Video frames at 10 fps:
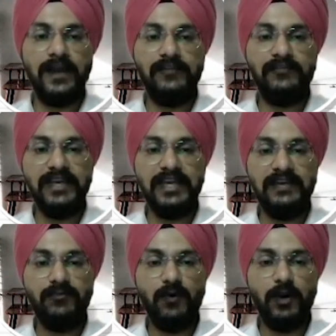we
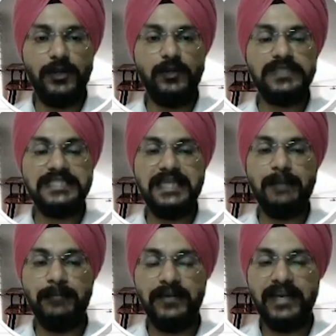want to
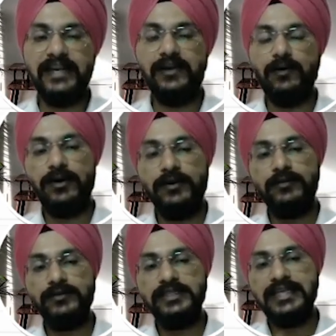separate, or
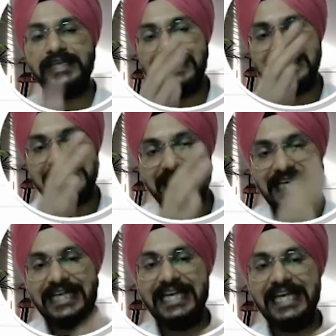you say the
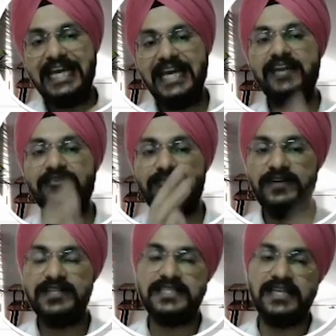segregate
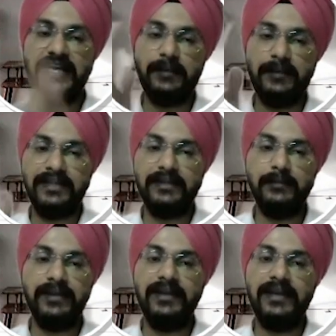first name and the
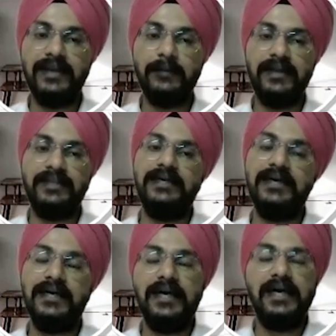middle name and
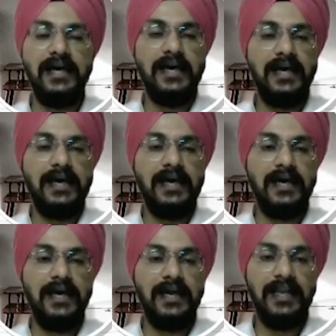the
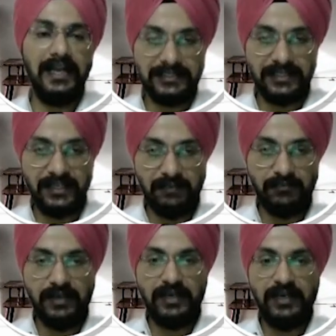last name.
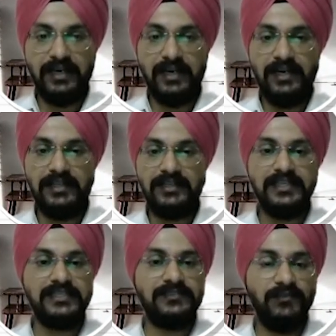
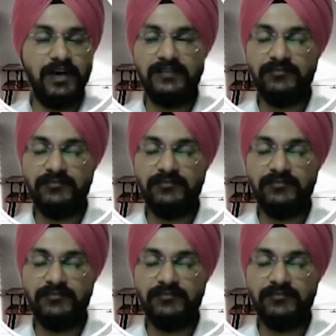This one